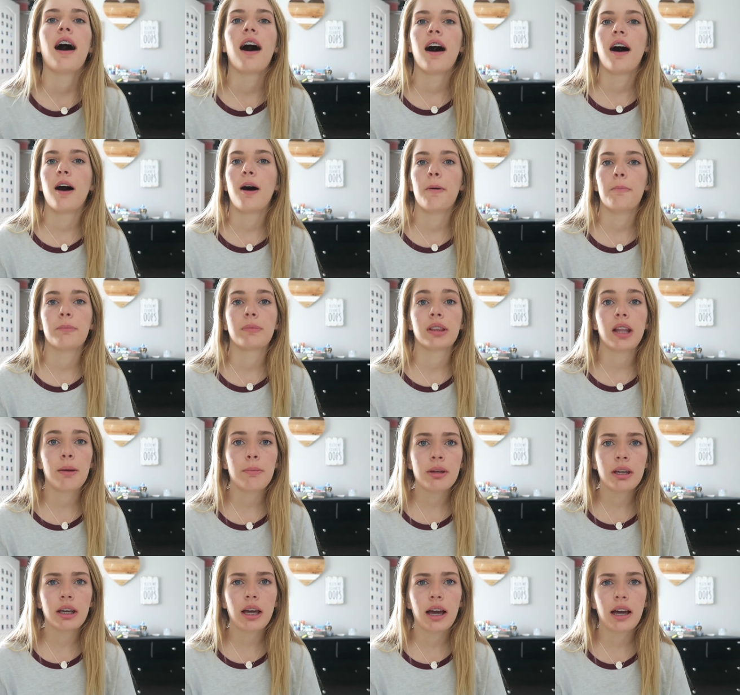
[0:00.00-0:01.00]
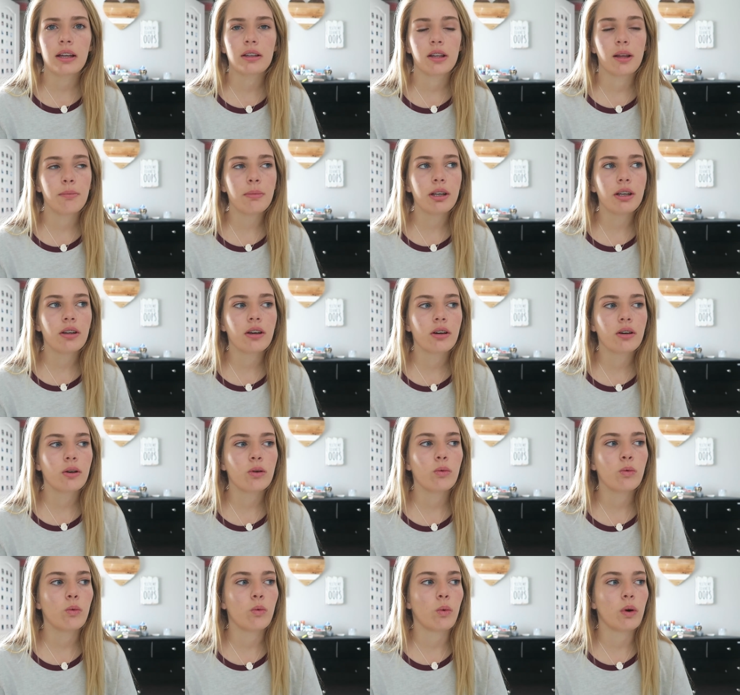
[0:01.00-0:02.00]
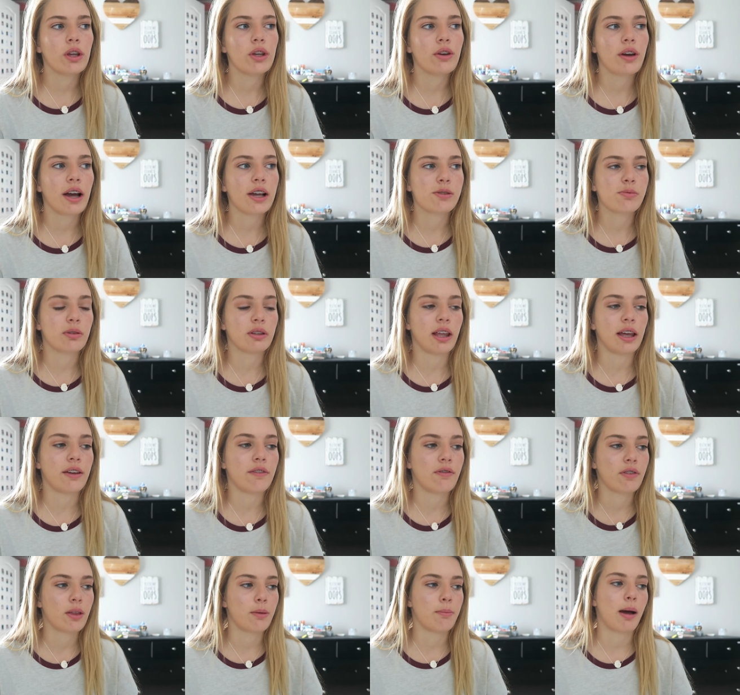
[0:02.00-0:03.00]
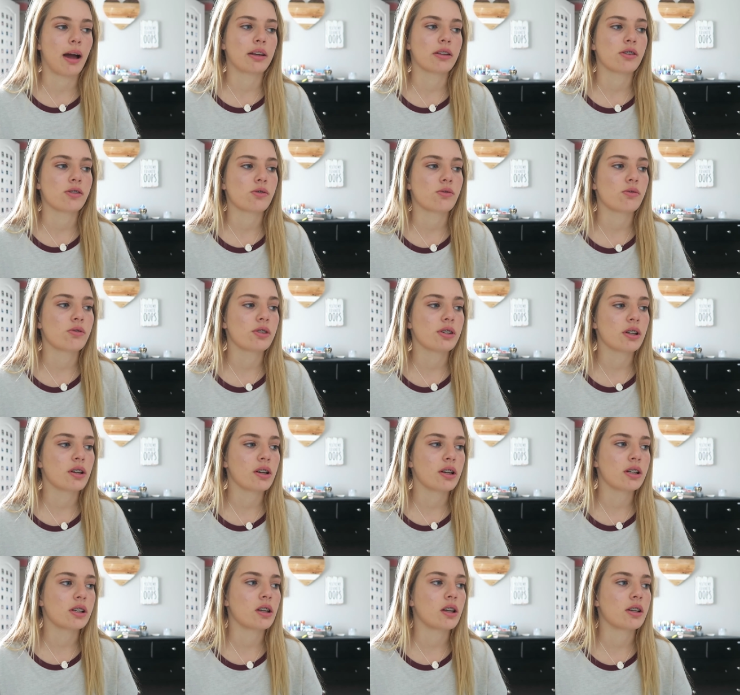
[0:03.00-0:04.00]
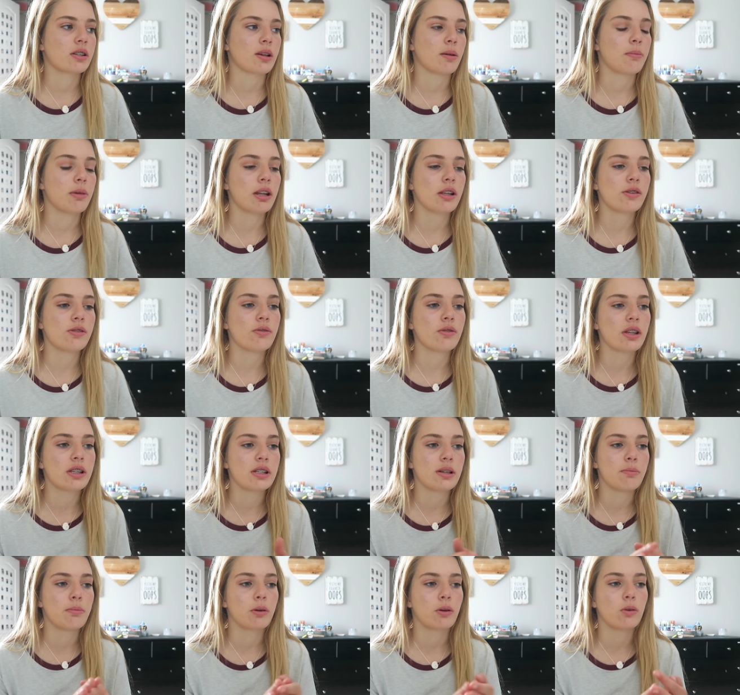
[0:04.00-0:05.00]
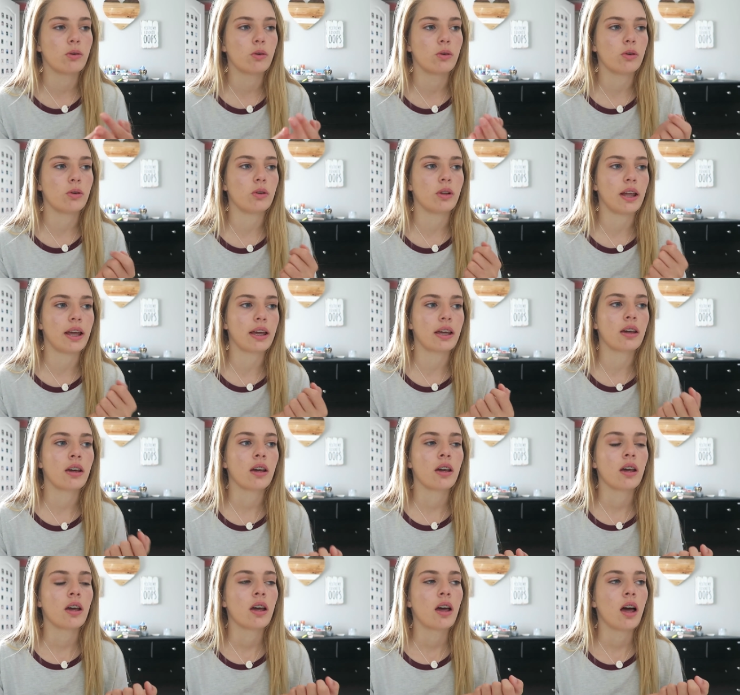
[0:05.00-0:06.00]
Um, let me get, let me know what you guys would like for the back to school series because I'm gonna do the typical like